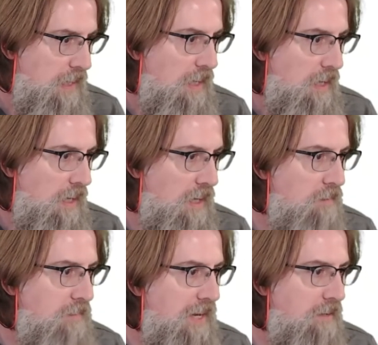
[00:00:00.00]

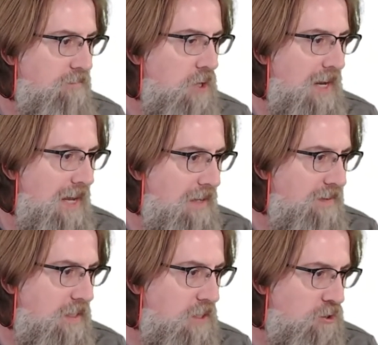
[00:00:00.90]
I have not had
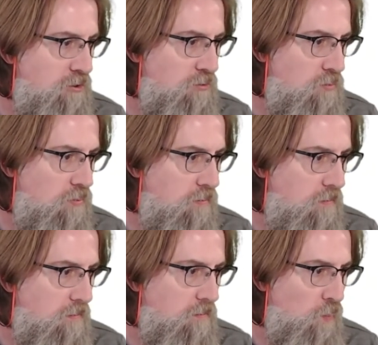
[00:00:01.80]
the issue
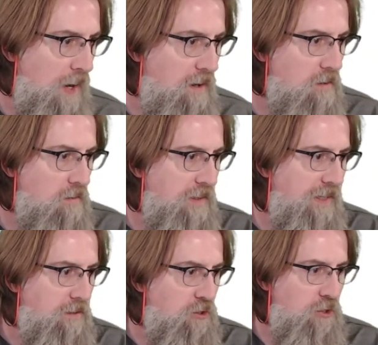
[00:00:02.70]
where
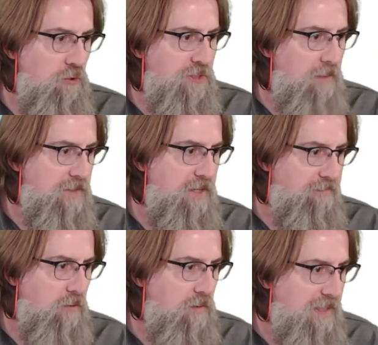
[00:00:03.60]
it shows up
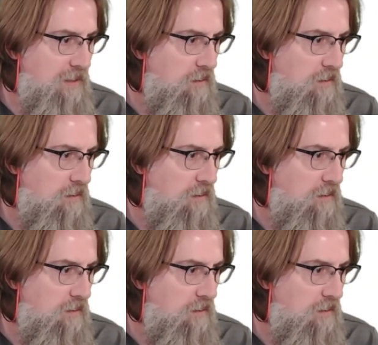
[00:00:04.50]
differently